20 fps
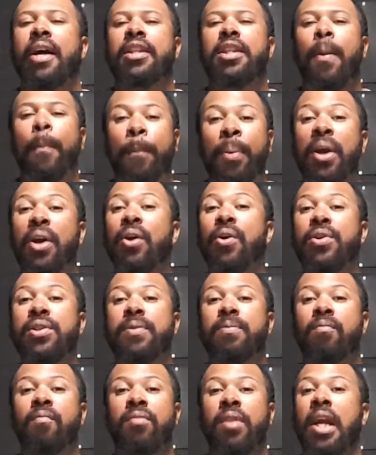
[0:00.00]
The Bills,
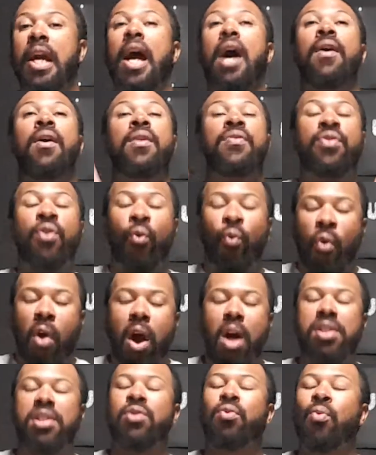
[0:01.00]
the
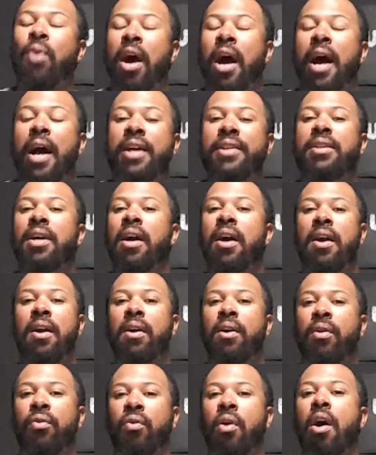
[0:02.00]
roster-wise
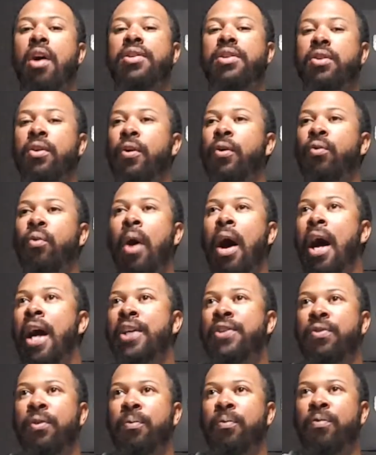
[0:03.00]

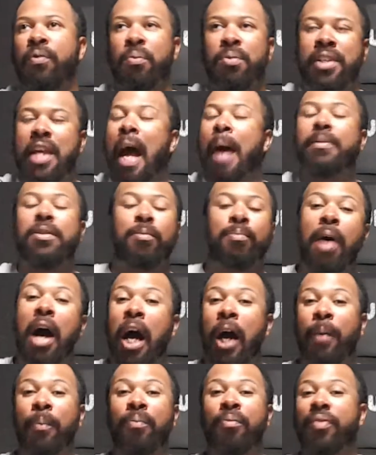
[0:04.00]
from top to
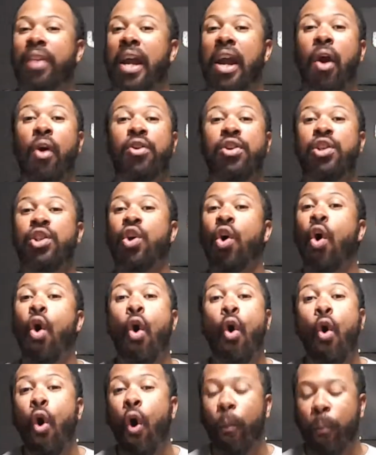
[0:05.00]
bottom, they are just
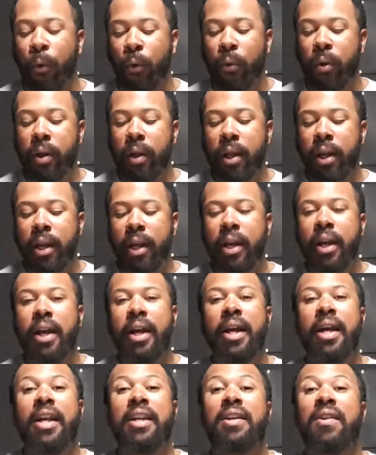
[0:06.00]
horrible.
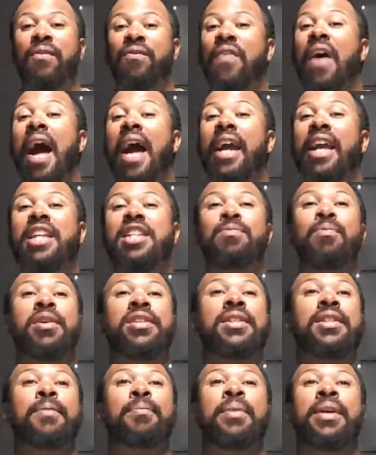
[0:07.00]
The Vikings
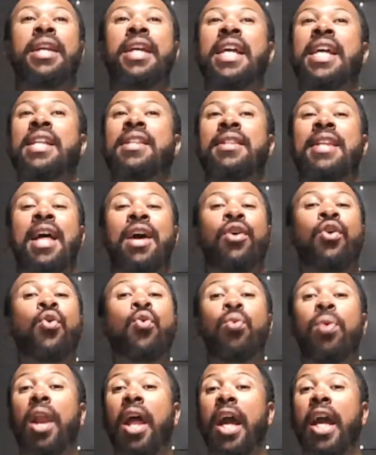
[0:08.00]
must have been eating that
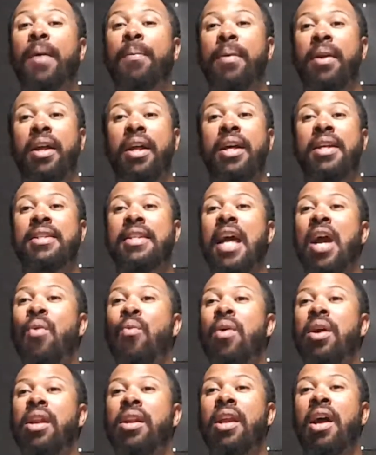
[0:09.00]
Kool-Aid because they
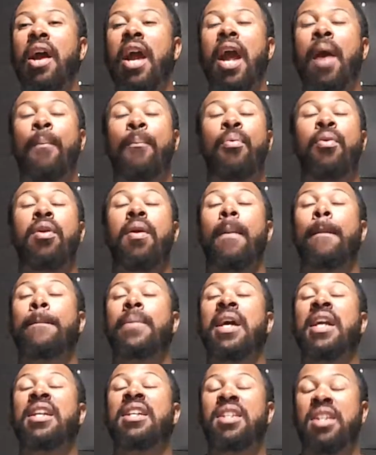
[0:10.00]
went in there and put a
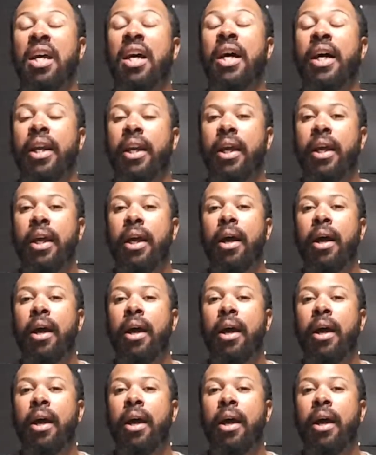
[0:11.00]
big dud.